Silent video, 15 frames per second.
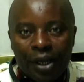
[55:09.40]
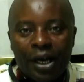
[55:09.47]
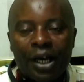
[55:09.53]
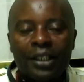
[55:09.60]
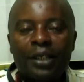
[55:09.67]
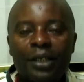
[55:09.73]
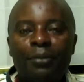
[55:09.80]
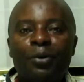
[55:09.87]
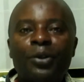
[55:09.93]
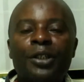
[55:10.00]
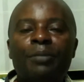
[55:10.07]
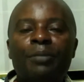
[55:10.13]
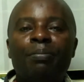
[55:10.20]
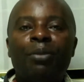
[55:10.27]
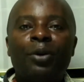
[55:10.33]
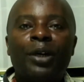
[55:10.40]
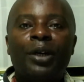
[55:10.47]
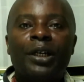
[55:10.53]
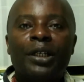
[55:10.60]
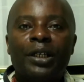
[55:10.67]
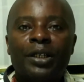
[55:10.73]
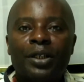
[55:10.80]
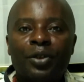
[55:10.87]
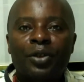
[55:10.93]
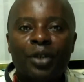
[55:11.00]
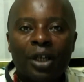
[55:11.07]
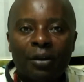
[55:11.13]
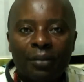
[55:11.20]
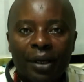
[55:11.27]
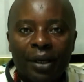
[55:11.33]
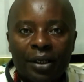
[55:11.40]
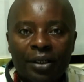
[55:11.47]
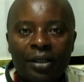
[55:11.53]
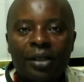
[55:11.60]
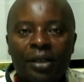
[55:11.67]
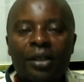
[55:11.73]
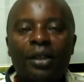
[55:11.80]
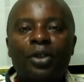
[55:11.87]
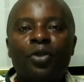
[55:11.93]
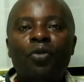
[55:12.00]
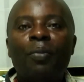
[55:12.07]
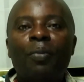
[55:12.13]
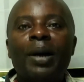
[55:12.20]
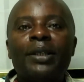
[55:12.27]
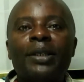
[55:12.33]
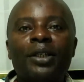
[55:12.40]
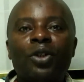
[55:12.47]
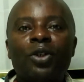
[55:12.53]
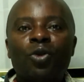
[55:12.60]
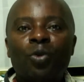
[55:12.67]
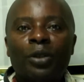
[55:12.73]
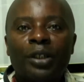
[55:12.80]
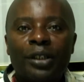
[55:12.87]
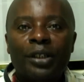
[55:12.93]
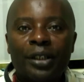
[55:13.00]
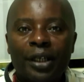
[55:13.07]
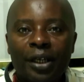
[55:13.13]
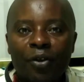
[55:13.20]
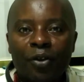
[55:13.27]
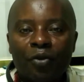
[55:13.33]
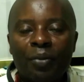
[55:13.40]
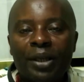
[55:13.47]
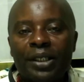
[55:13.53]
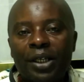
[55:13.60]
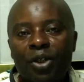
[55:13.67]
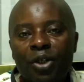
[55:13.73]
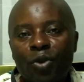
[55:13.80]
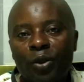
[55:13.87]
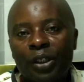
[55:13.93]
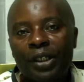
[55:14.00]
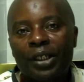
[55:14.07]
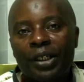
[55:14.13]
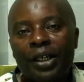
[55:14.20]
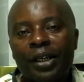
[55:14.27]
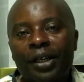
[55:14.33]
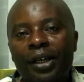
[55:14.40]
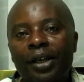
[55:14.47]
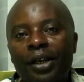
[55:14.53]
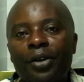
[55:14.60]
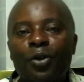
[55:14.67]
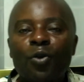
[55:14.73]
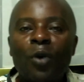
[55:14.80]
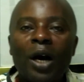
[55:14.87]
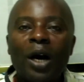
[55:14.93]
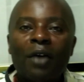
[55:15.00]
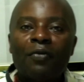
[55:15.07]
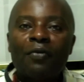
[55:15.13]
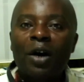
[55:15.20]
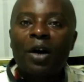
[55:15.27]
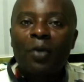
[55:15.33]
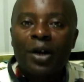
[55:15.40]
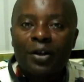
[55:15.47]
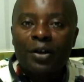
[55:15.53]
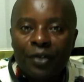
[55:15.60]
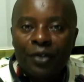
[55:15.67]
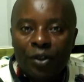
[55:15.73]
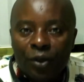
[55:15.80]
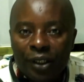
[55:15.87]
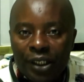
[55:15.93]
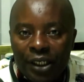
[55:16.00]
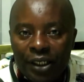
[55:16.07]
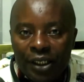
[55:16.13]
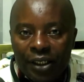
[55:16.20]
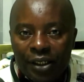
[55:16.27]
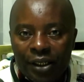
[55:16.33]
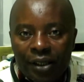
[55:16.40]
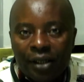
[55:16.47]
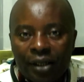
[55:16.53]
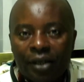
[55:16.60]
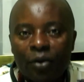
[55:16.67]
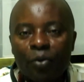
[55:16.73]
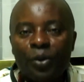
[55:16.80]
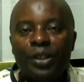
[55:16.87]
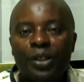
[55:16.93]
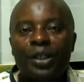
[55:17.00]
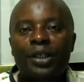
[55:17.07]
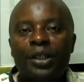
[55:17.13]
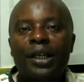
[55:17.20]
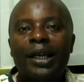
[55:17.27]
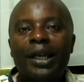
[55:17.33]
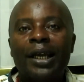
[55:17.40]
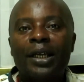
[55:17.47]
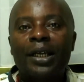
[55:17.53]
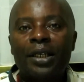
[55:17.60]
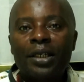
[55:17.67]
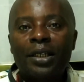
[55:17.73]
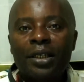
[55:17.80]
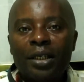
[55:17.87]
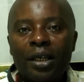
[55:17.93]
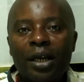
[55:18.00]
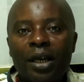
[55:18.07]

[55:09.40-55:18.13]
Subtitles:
And then most importantly, ladies and gentlemen, you must ensure that you have our revision kit, which is a kit